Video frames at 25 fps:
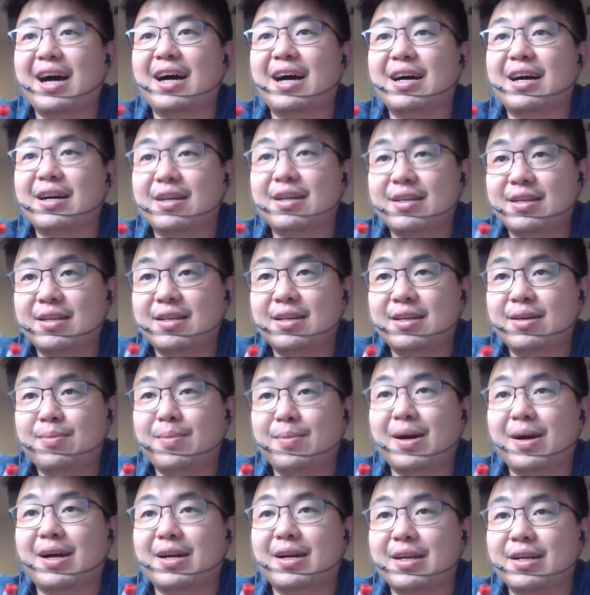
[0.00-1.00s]
market as
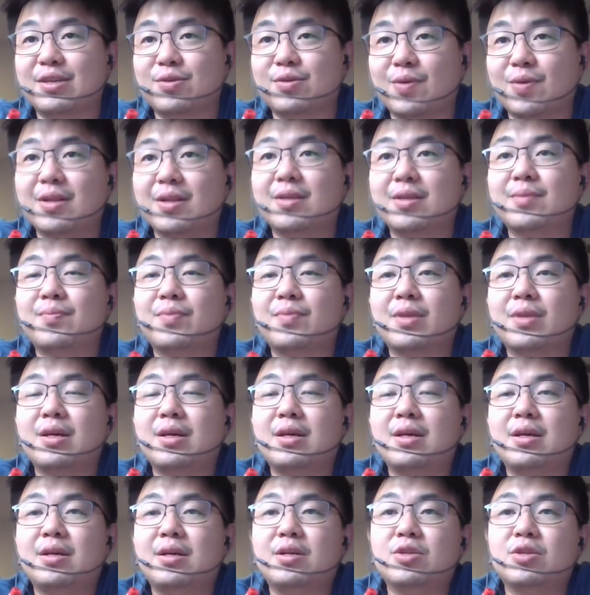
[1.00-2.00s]
well.
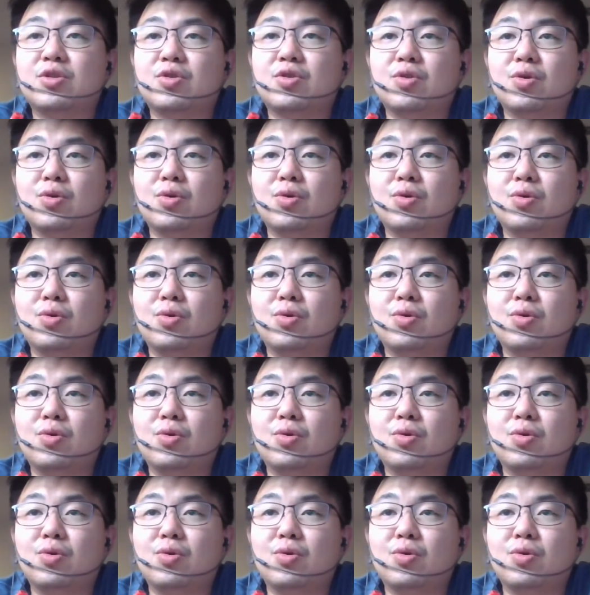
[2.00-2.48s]
So